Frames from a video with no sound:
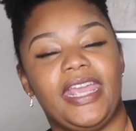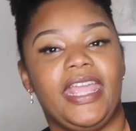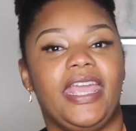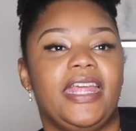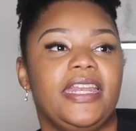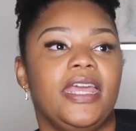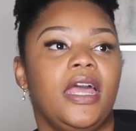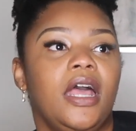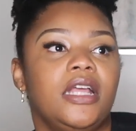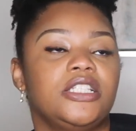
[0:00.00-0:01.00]
And
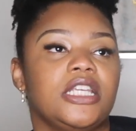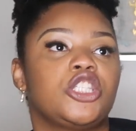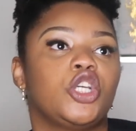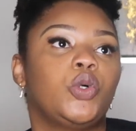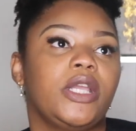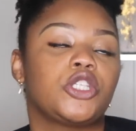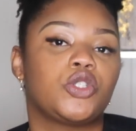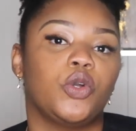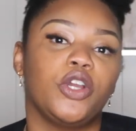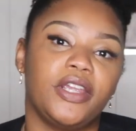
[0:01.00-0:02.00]
just a quick
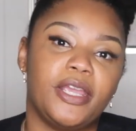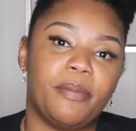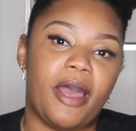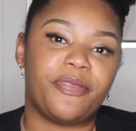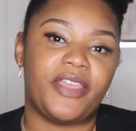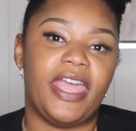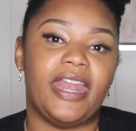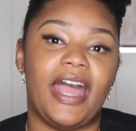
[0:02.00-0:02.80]
story about that,